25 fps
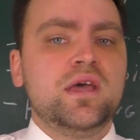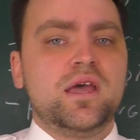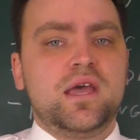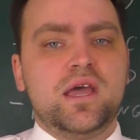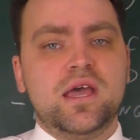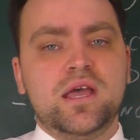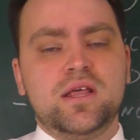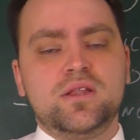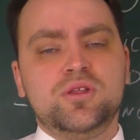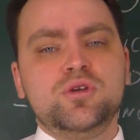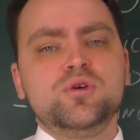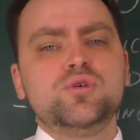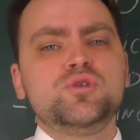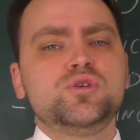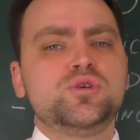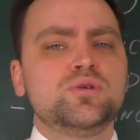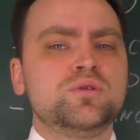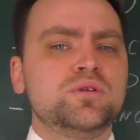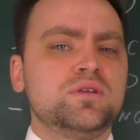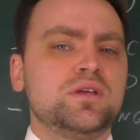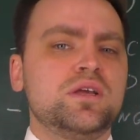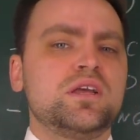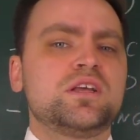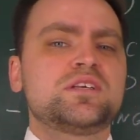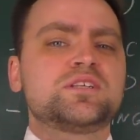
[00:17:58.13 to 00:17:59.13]
And you
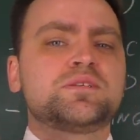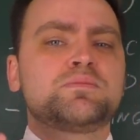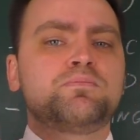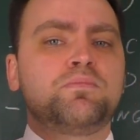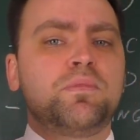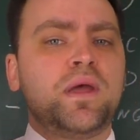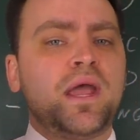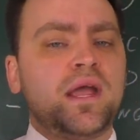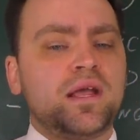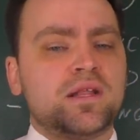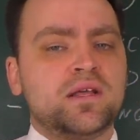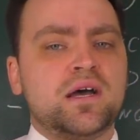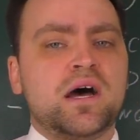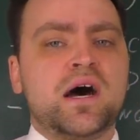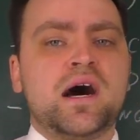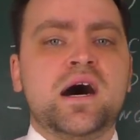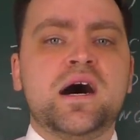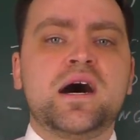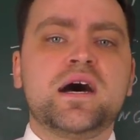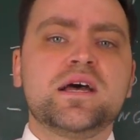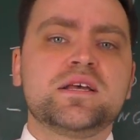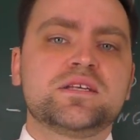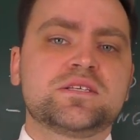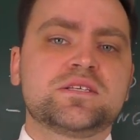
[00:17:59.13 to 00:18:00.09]
shouldn't expect high